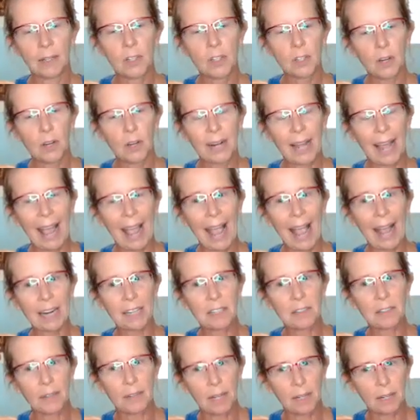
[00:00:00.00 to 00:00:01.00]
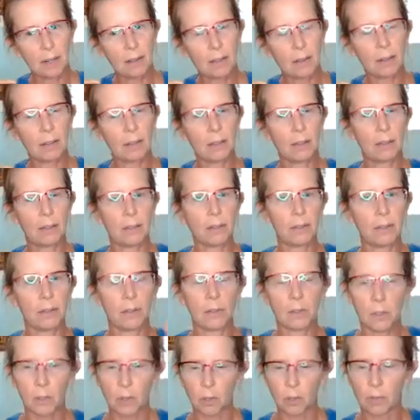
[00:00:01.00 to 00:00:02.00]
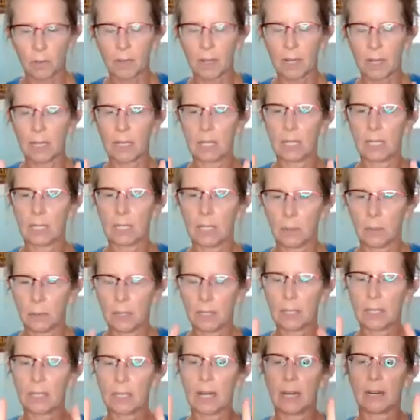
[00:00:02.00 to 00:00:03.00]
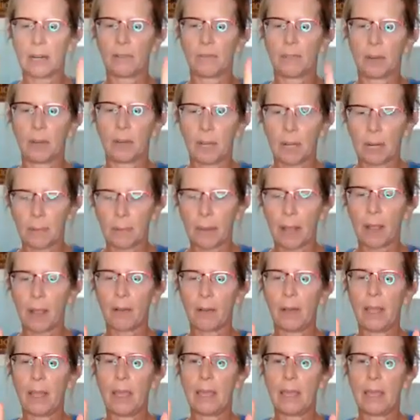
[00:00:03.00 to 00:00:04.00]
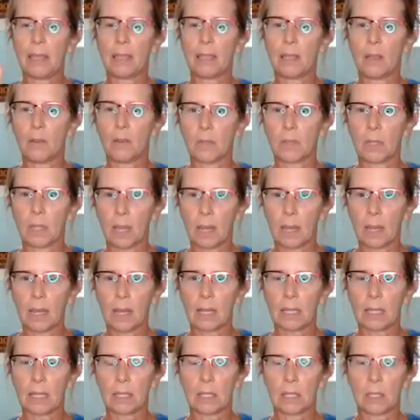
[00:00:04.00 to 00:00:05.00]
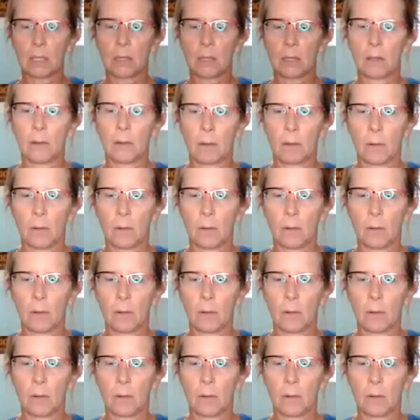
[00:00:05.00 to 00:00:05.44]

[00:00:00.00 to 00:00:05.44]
Starting to activate all those nerve endings that we tend to forget about in those hands.